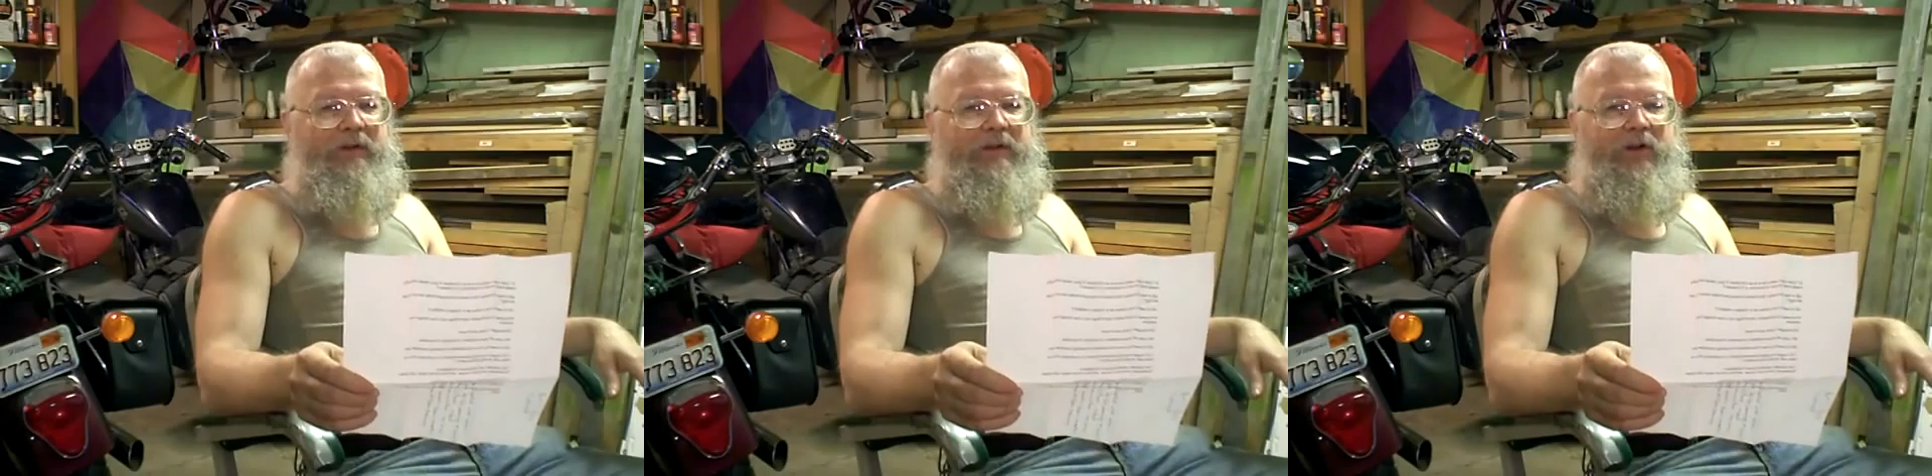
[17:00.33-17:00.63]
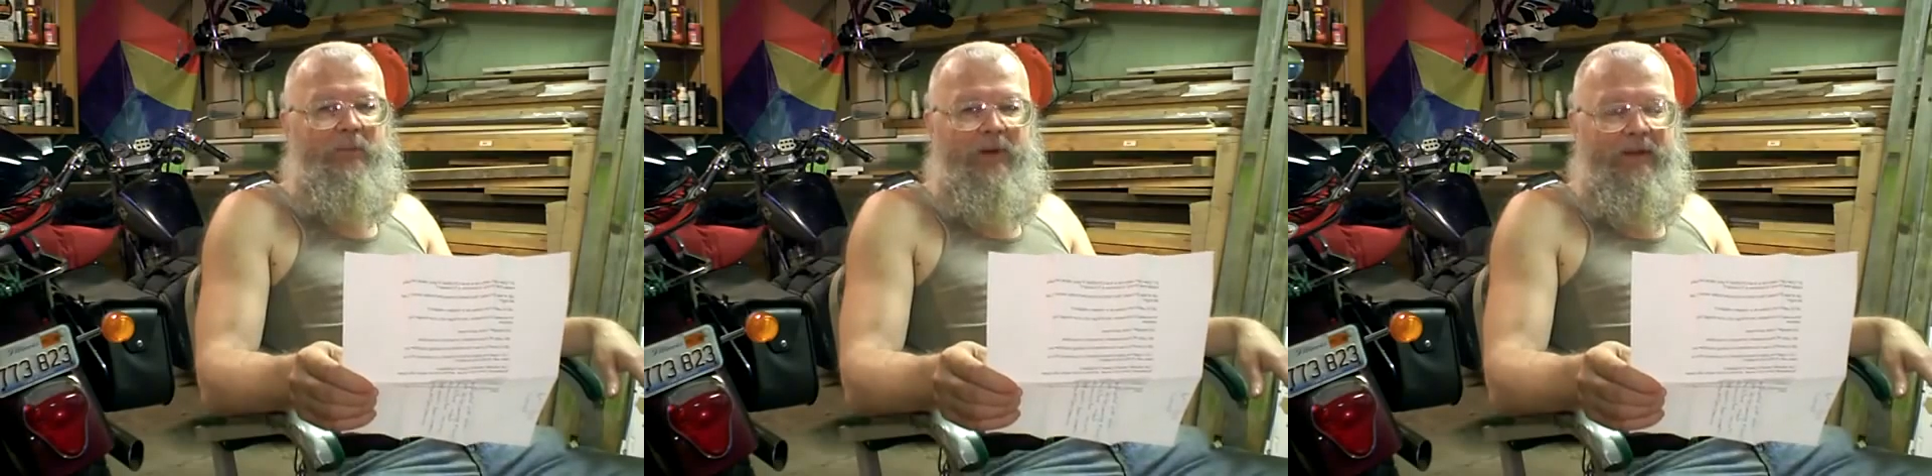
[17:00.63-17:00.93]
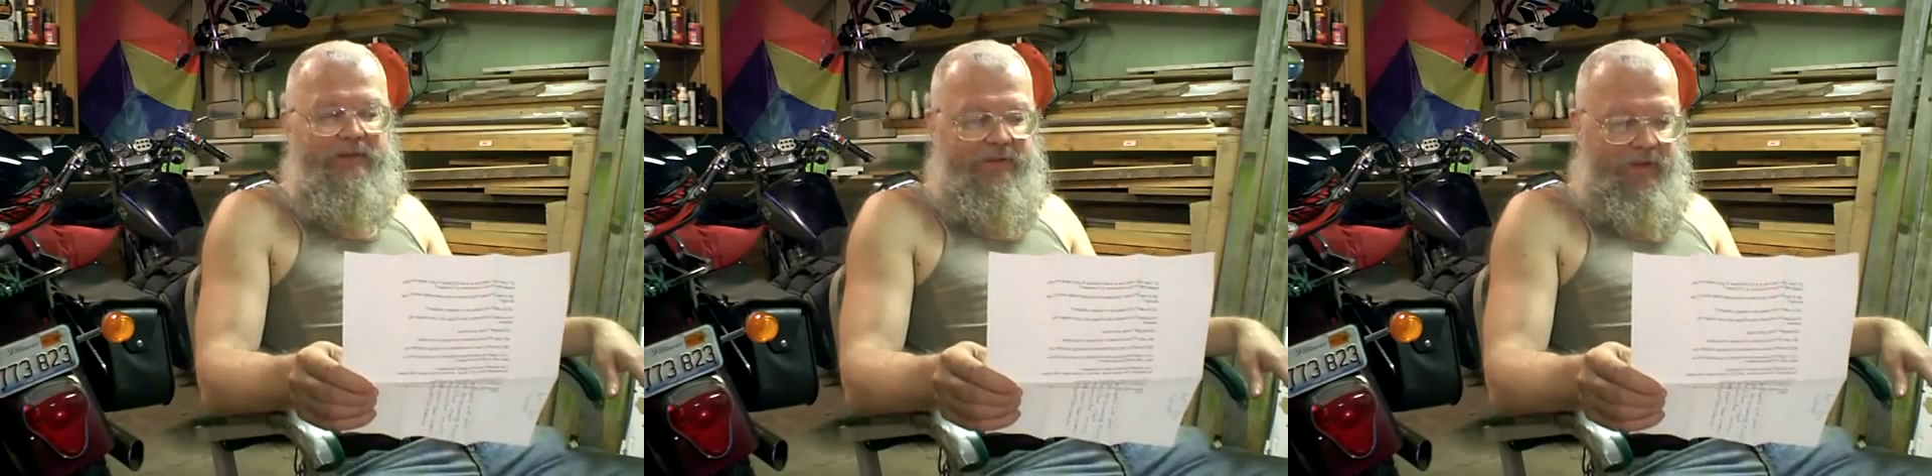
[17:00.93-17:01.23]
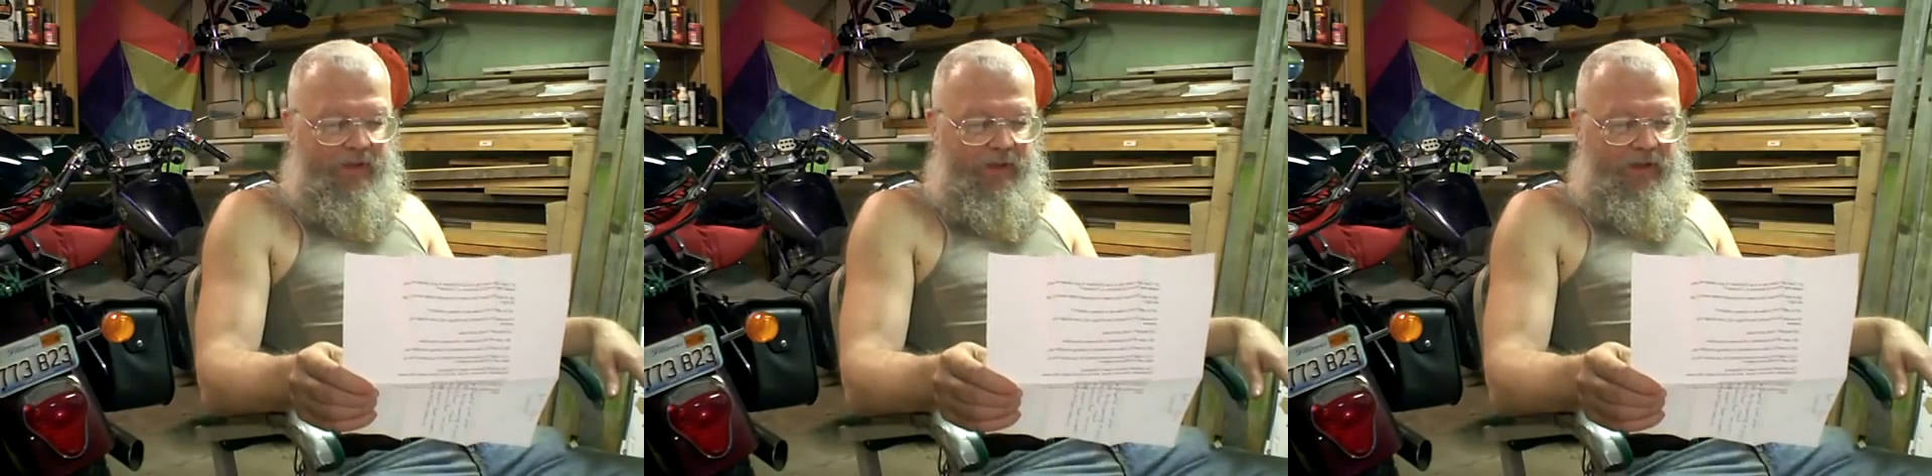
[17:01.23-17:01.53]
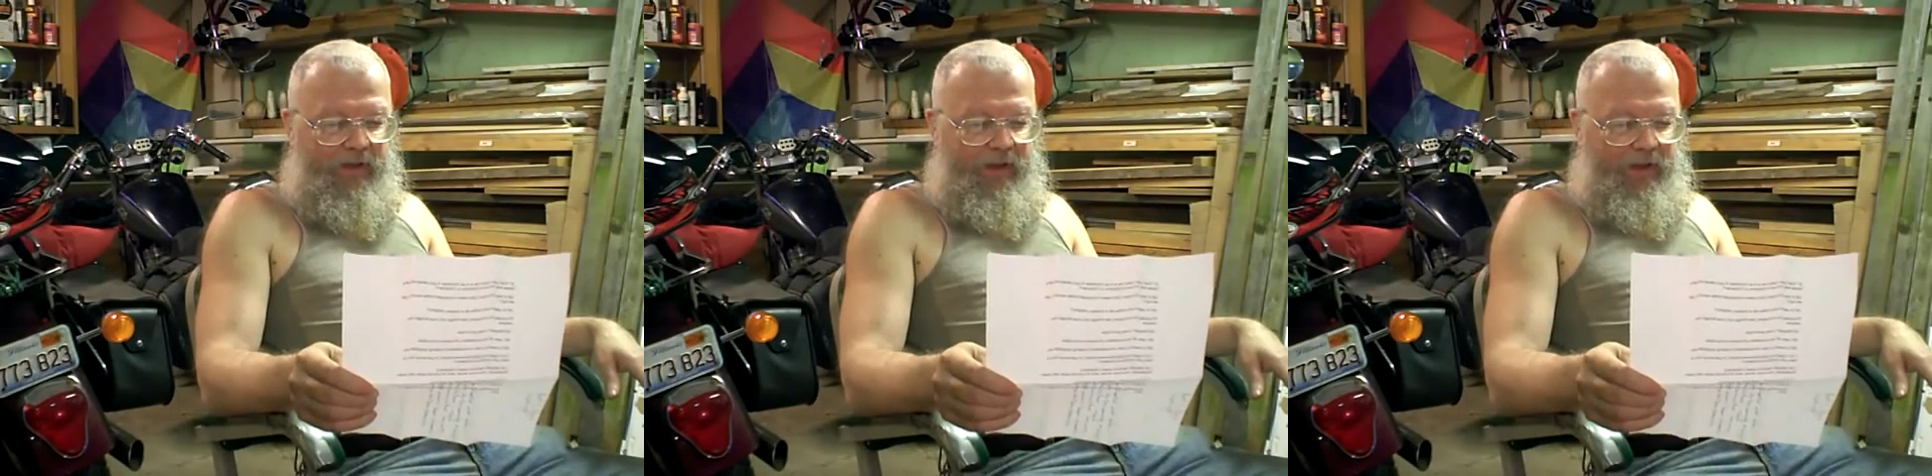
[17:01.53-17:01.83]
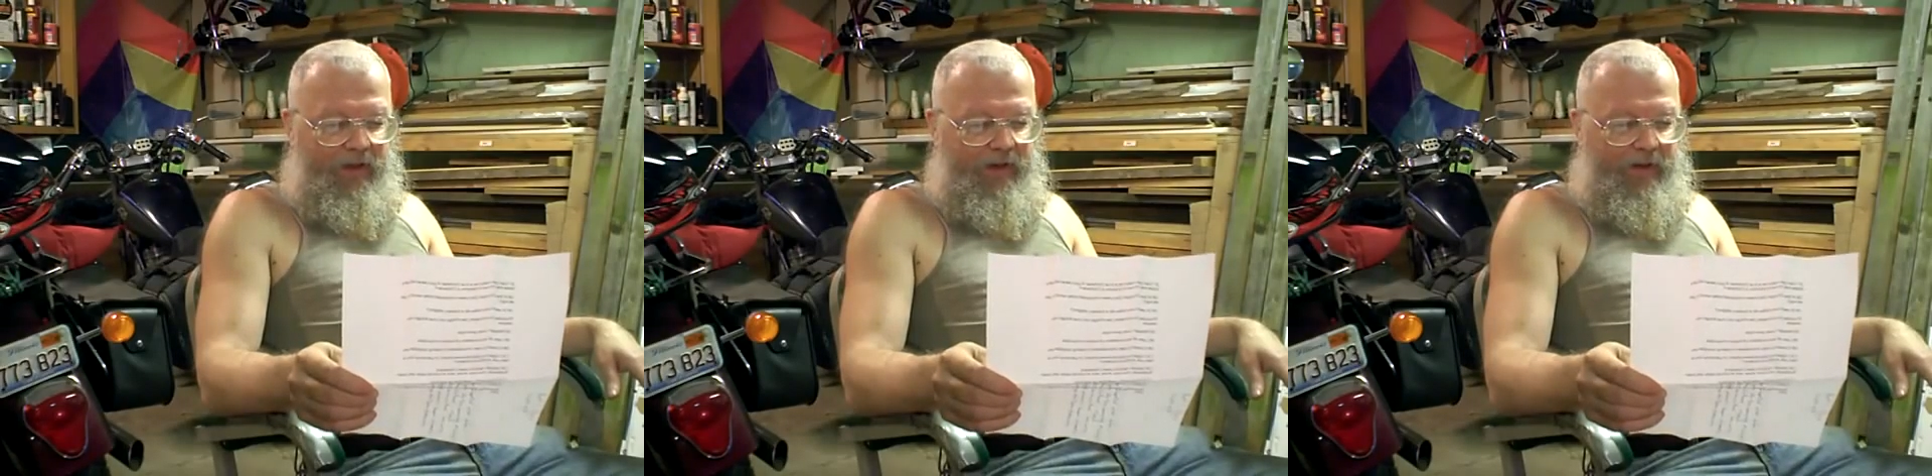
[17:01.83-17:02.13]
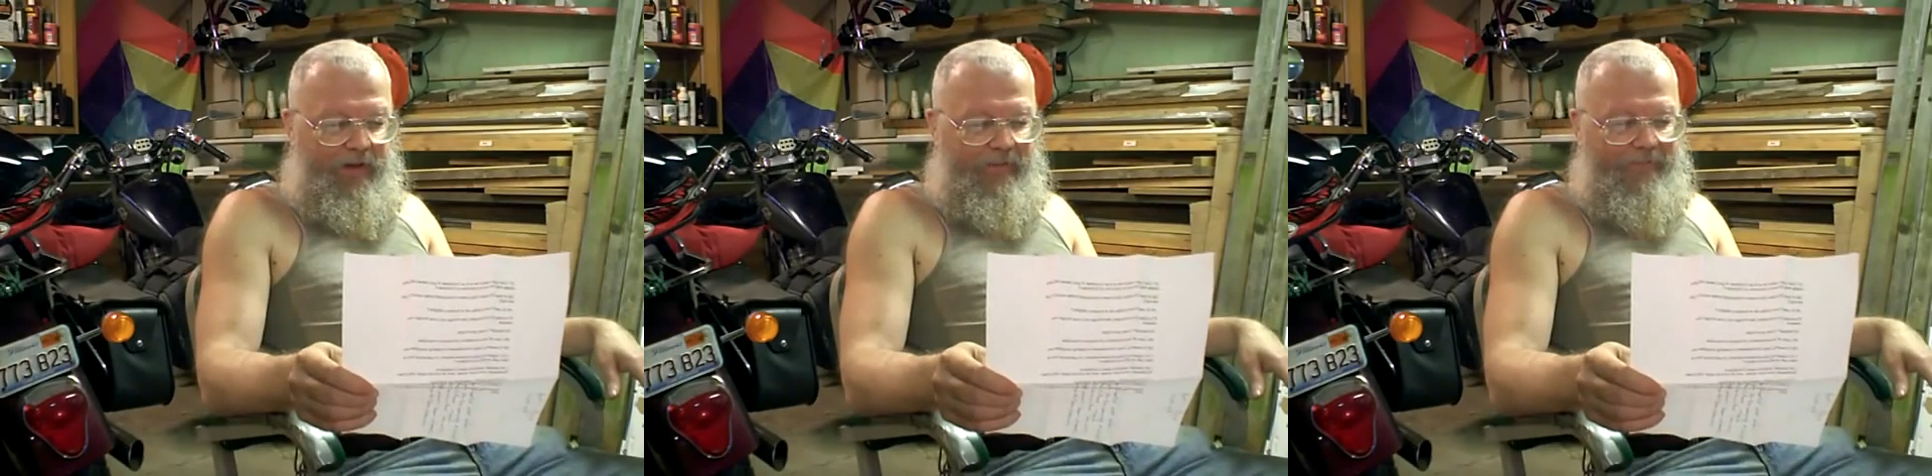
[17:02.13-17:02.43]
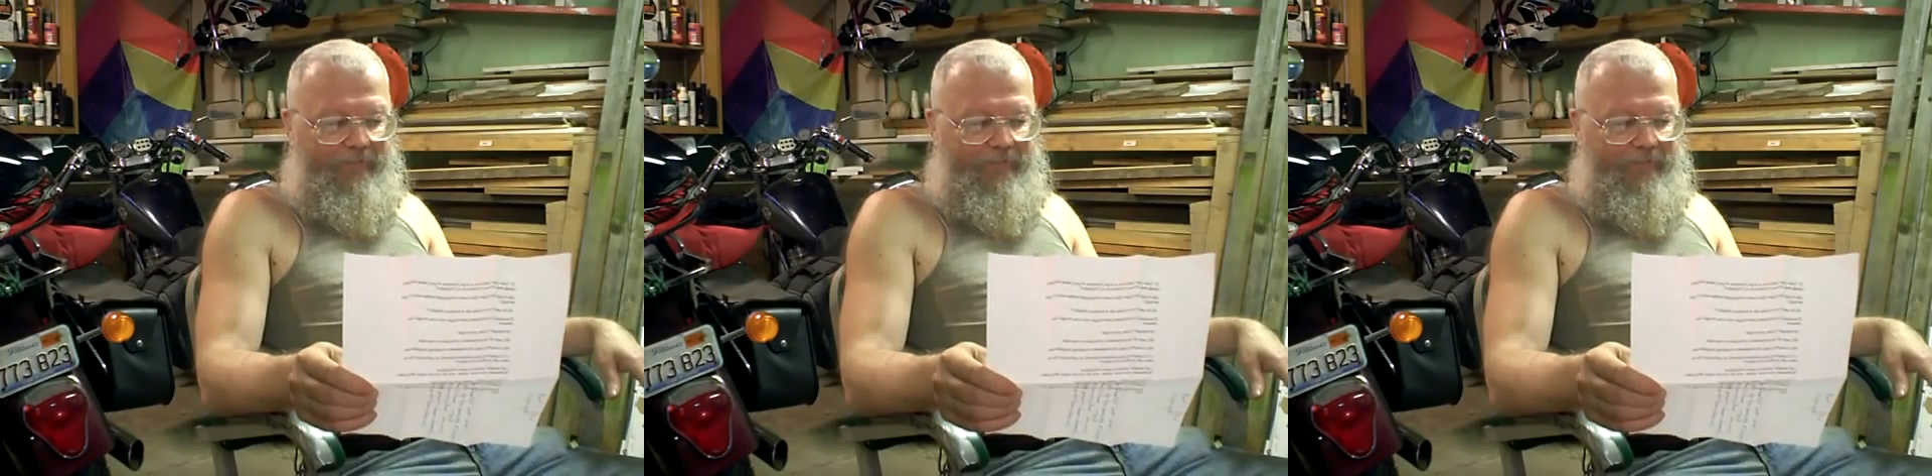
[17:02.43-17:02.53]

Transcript: determinists. And uh,